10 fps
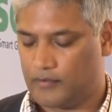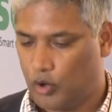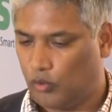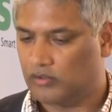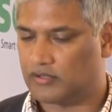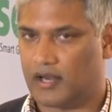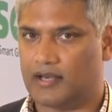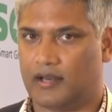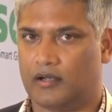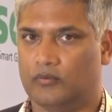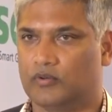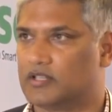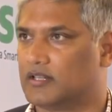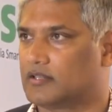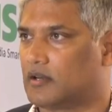goals right now,
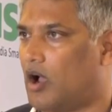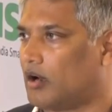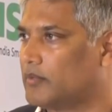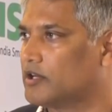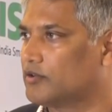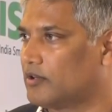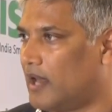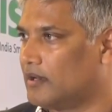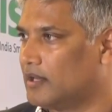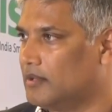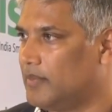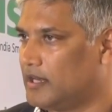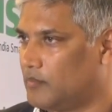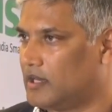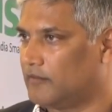which is carbon neutrality by
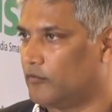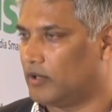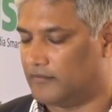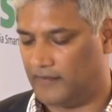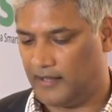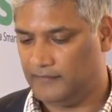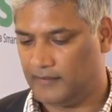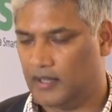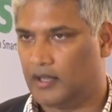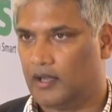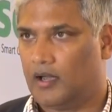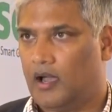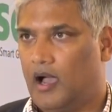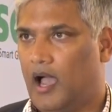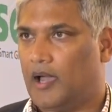2045.
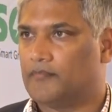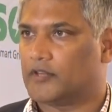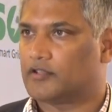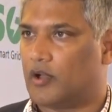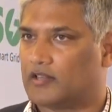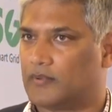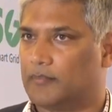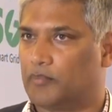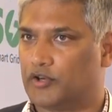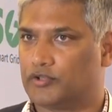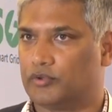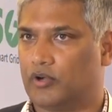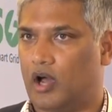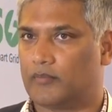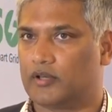So as we pursue
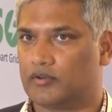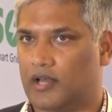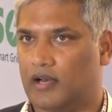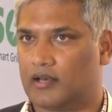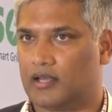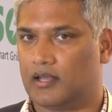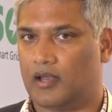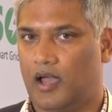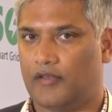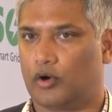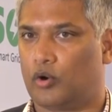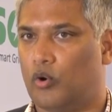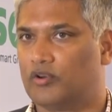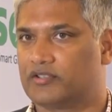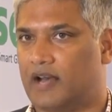carbon neutrality, the
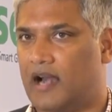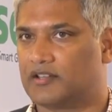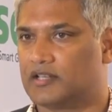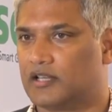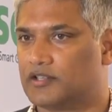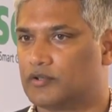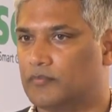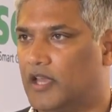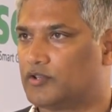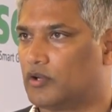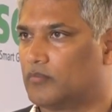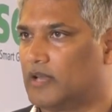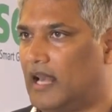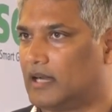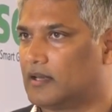core strategy is to make sure
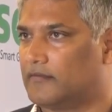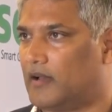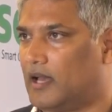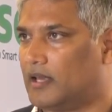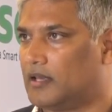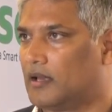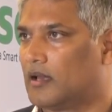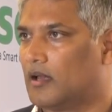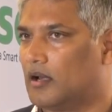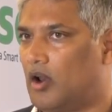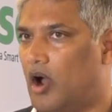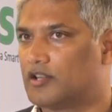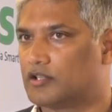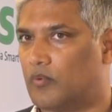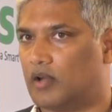we electrify
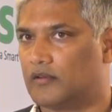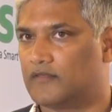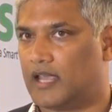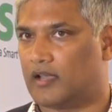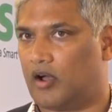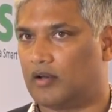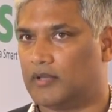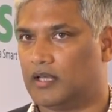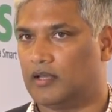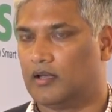large swath of the economy